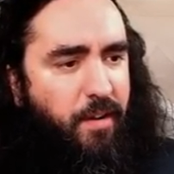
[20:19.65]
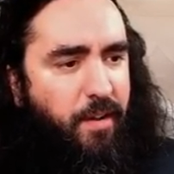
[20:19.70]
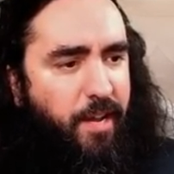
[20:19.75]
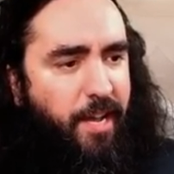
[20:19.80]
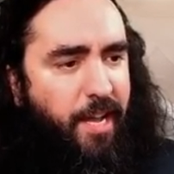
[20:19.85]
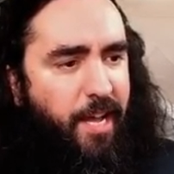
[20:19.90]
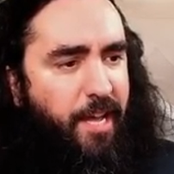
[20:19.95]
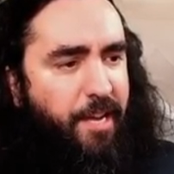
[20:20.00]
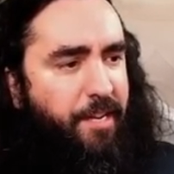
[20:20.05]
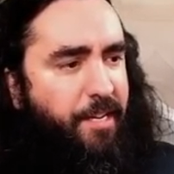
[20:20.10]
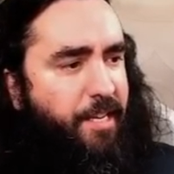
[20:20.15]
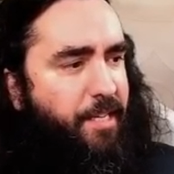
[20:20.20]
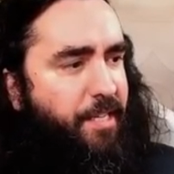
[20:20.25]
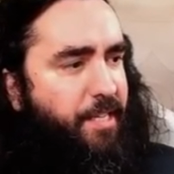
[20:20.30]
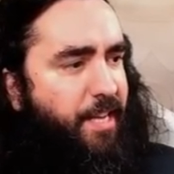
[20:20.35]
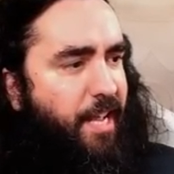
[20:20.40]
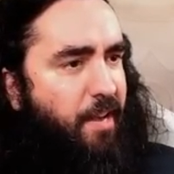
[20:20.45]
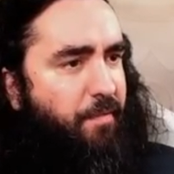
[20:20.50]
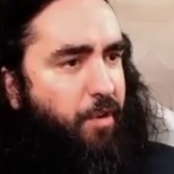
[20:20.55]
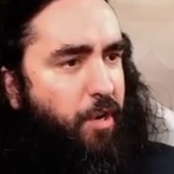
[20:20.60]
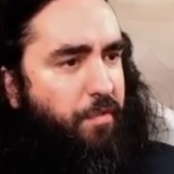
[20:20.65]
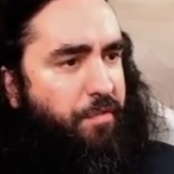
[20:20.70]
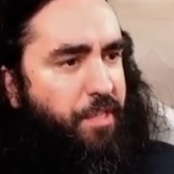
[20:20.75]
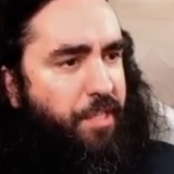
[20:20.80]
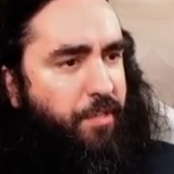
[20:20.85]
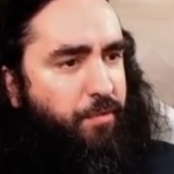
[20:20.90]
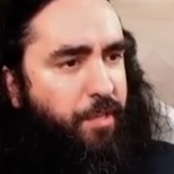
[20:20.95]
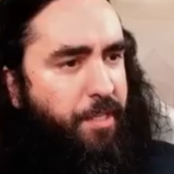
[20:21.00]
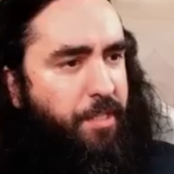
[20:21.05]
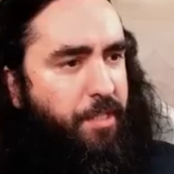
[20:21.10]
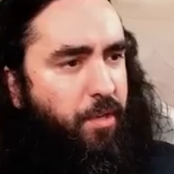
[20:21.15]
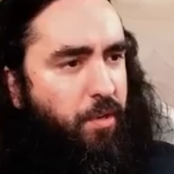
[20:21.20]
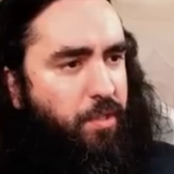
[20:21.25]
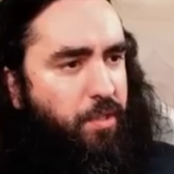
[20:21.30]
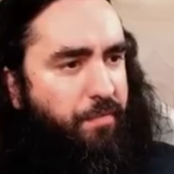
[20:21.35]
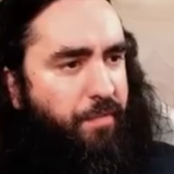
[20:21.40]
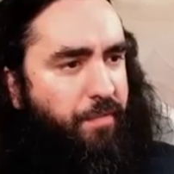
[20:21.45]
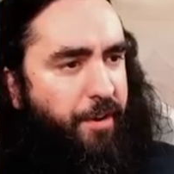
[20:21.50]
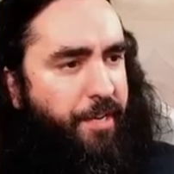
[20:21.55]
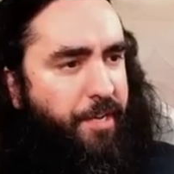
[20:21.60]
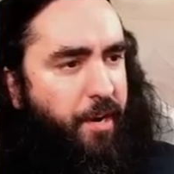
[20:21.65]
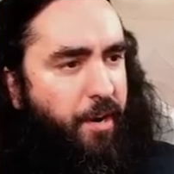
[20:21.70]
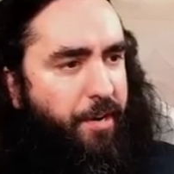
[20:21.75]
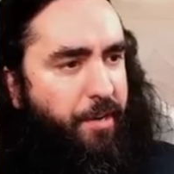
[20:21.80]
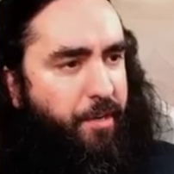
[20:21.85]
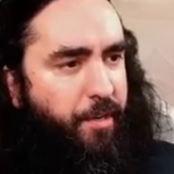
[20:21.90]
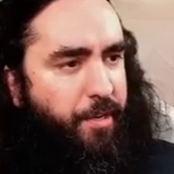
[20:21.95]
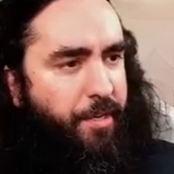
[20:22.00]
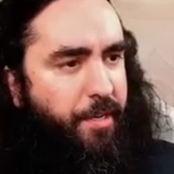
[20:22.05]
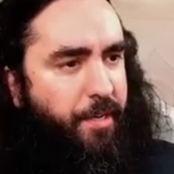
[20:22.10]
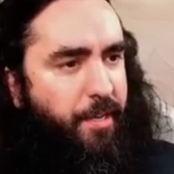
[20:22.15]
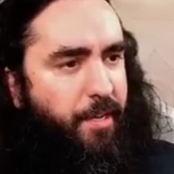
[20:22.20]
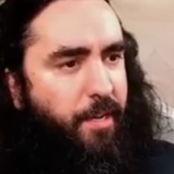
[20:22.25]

And the Delver of Secrets is also very darn good.